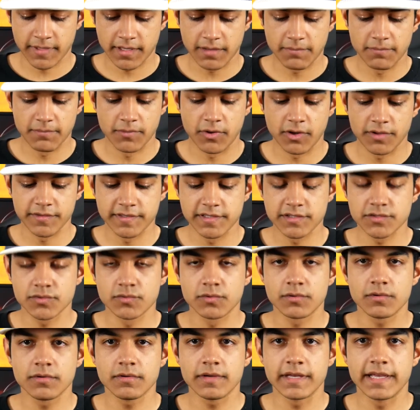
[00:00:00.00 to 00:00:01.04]

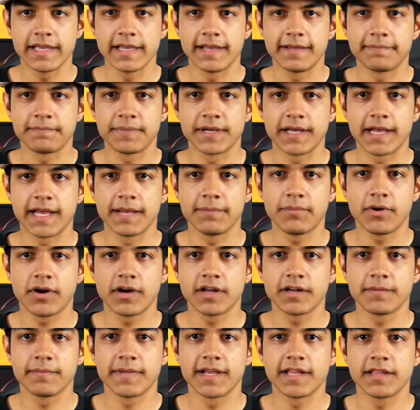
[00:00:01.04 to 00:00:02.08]
multi-tool. I bought
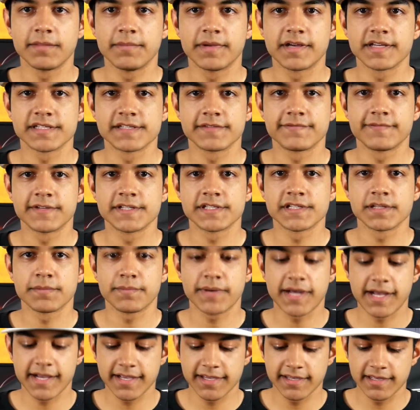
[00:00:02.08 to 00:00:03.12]
it mainly because it fits in the
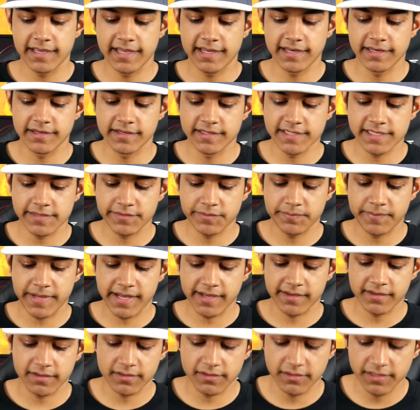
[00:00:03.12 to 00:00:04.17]
pocket, and it does have a
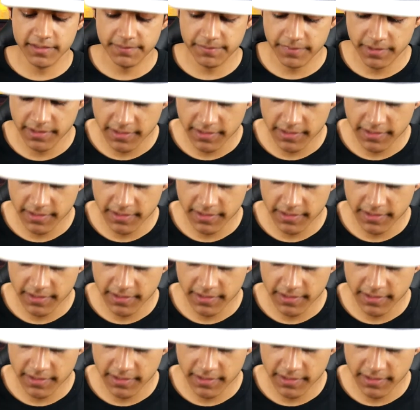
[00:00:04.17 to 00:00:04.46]
pocket clip.